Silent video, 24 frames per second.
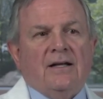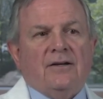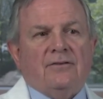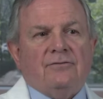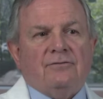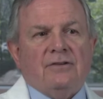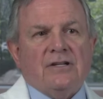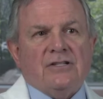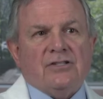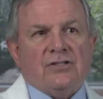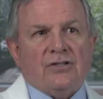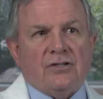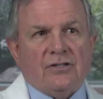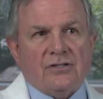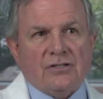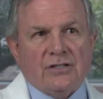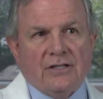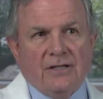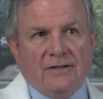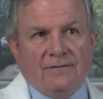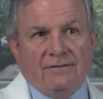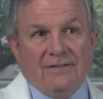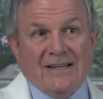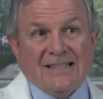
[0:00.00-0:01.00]
research
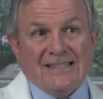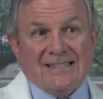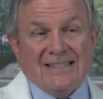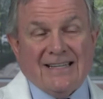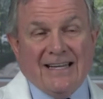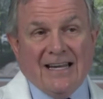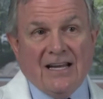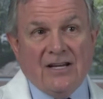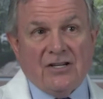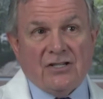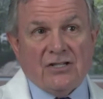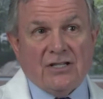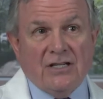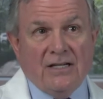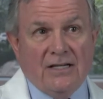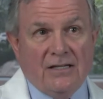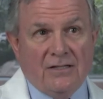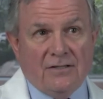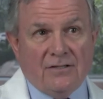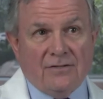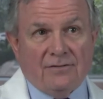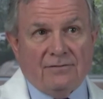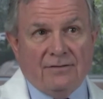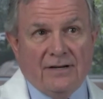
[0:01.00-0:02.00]
and investigation
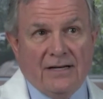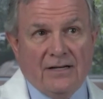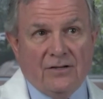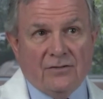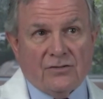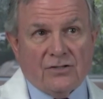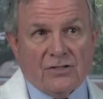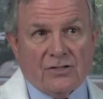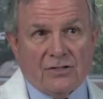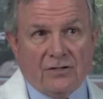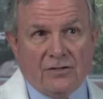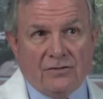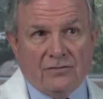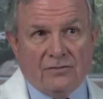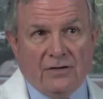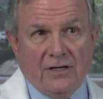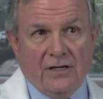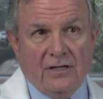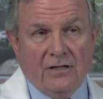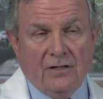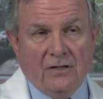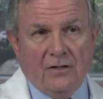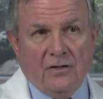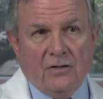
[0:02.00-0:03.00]
into
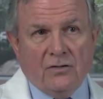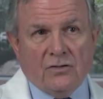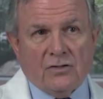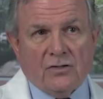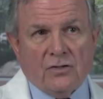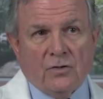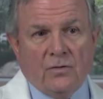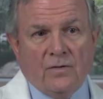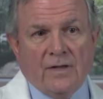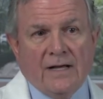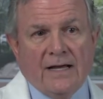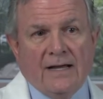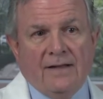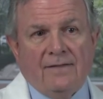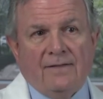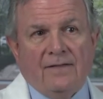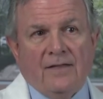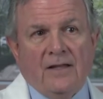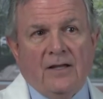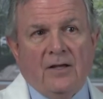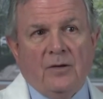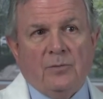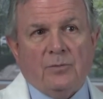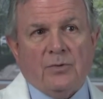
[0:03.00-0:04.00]
radiosurgery so that
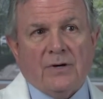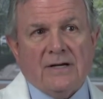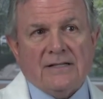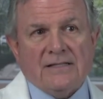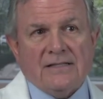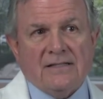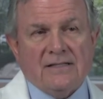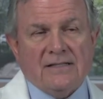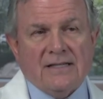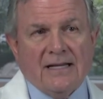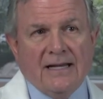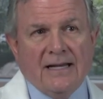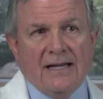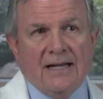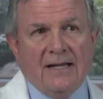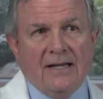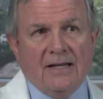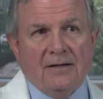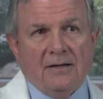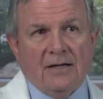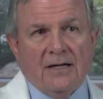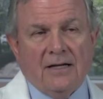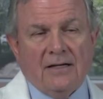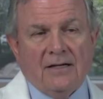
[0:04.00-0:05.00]
the present
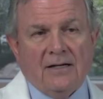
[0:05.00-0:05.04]
day